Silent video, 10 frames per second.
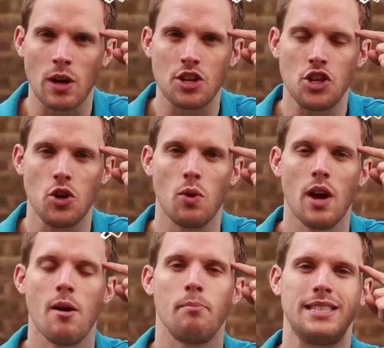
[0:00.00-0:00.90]
which you
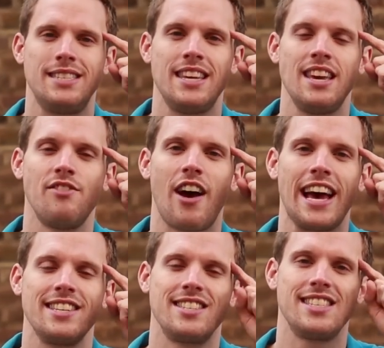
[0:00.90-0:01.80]
perceive
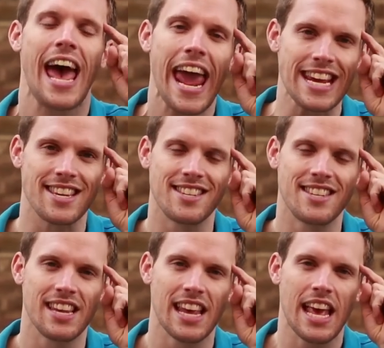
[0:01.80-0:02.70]
as
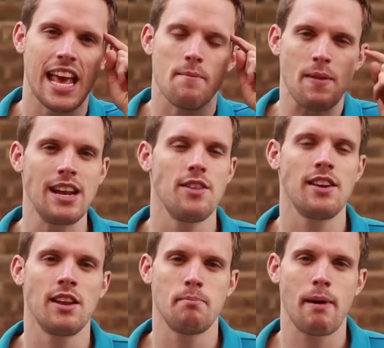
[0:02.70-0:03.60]
taste. Anything that